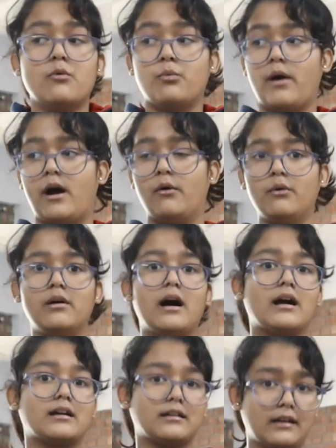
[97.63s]
Wow,
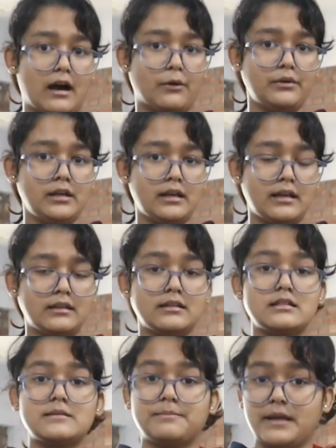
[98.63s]
a cloud in the
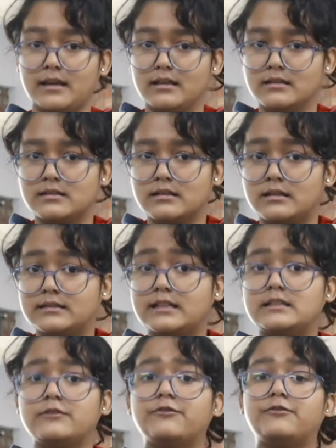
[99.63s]
space
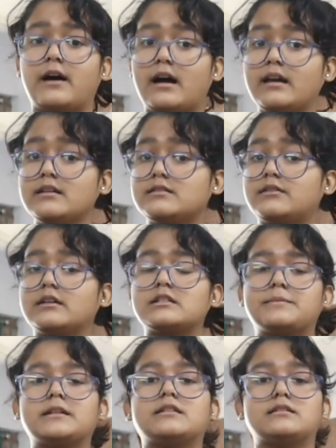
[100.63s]
that defies our
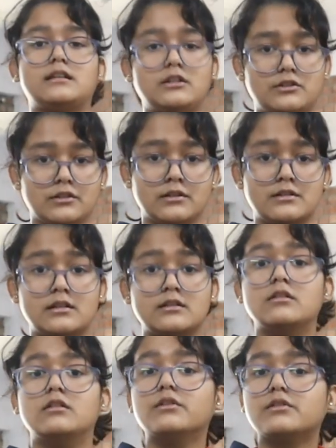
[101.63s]
expectations
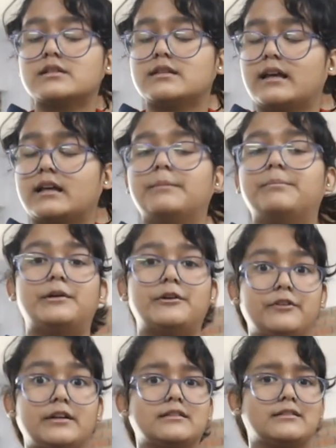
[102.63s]
and looks like a
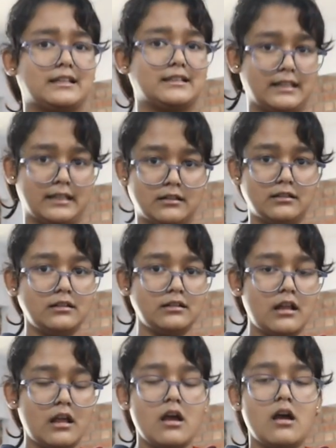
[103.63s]
perfect rectangle.
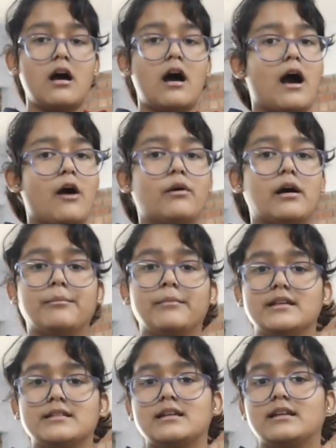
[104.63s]
How
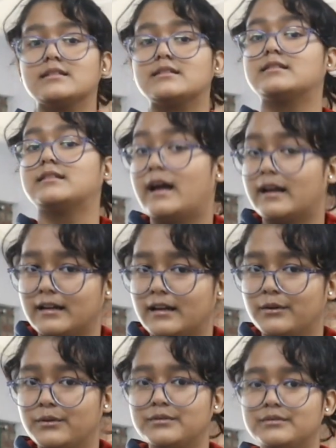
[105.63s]
amazing is that
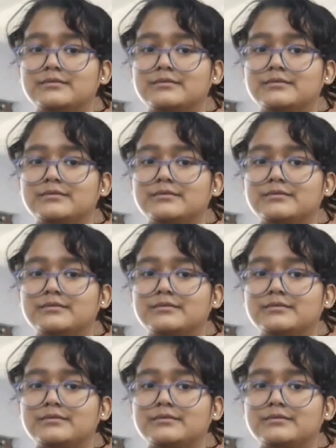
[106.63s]
now?